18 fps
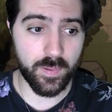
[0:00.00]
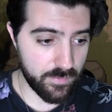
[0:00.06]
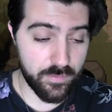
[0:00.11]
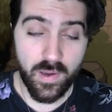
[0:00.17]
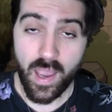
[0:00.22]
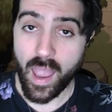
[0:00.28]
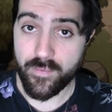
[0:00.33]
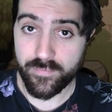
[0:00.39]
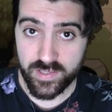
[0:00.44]
If you
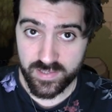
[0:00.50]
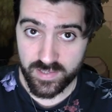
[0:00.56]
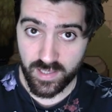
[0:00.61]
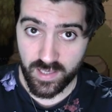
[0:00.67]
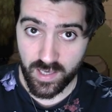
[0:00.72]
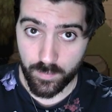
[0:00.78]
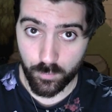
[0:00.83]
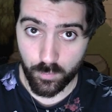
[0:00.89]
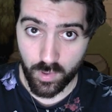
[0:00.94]
haven't set
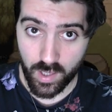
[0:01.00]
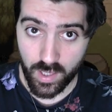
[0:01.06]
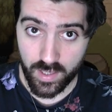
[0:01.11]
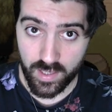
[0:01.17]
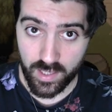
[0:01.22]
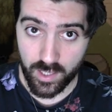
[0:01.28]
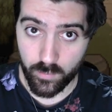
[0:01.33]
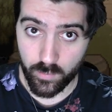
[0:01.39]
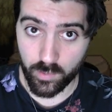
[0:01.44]
up
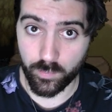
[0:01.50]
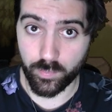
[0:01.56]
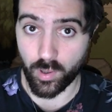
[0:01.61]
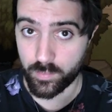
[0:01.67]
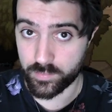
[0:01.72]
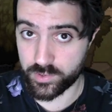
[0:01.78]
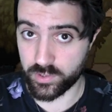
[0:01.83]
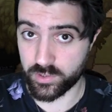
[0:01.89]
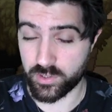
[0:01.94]
one, it will
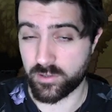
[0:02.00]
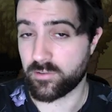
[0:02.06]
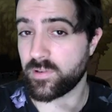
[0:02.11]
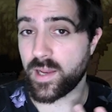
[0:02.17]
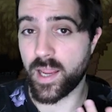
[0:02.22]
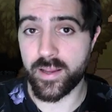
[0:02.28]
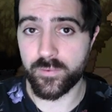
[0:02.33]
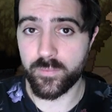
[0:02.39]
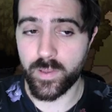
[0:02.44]
prompt you to
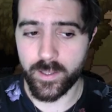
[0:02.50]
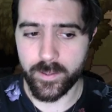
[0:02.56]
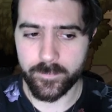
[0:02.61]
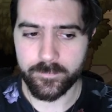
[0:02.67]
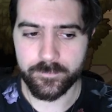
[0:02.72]
create one.